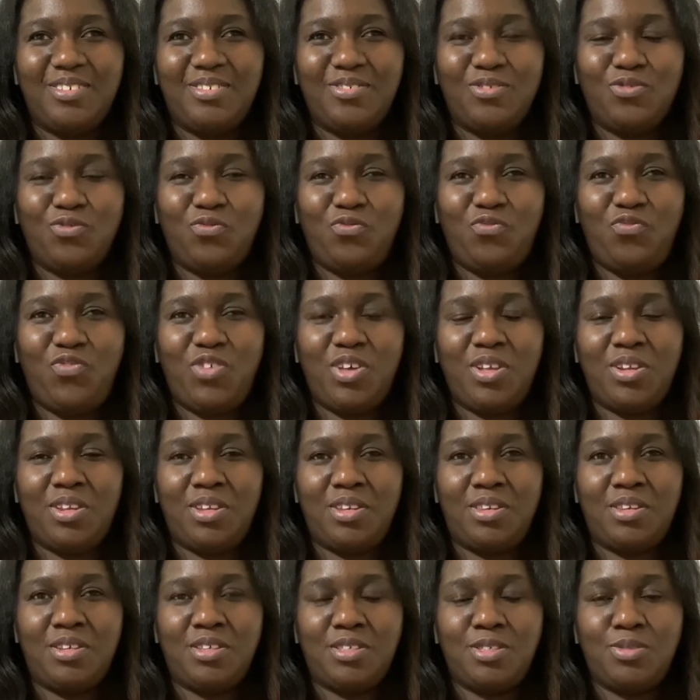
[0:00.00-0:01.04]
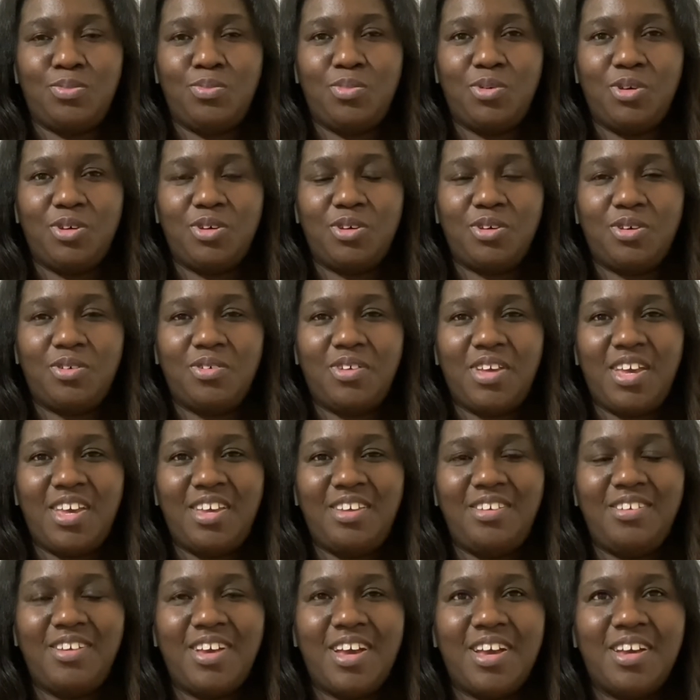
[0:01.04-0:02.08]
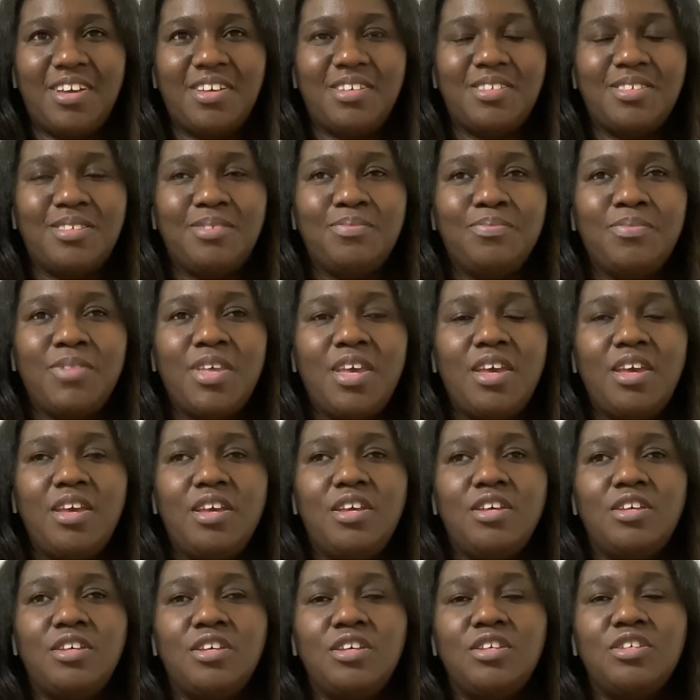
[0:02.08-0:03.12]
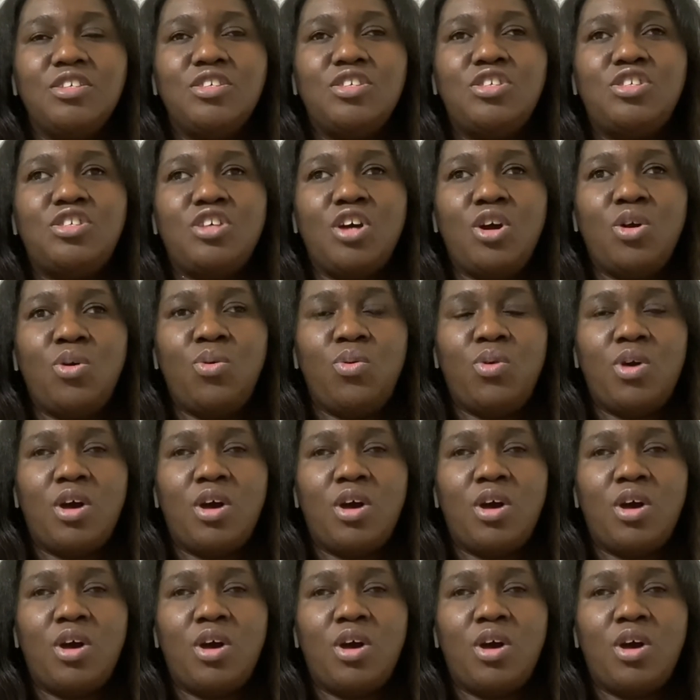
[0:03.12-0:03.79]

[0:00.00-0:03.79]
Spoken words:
feeling this book, okay, you guys? So